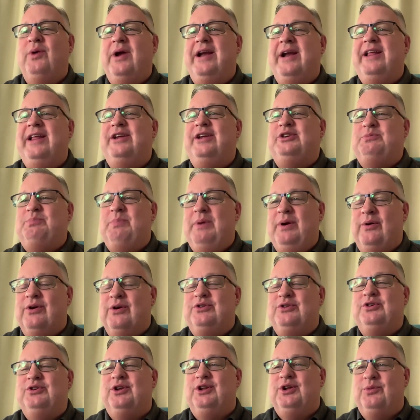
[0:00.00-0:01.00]
already
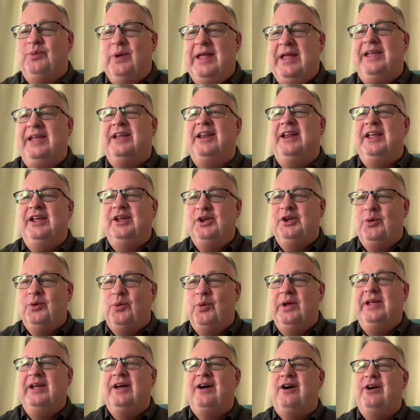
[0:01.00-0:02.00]
spiritual awakening
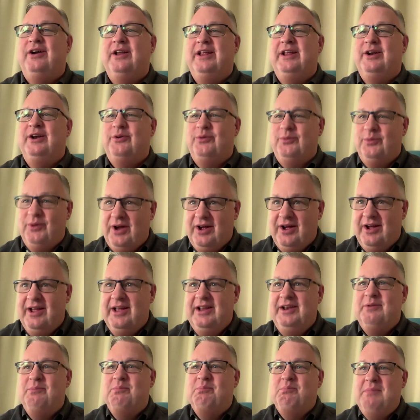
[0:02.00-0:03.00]
going on in
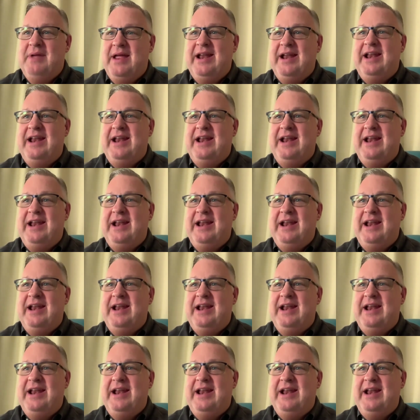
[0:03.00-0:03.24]
Iran.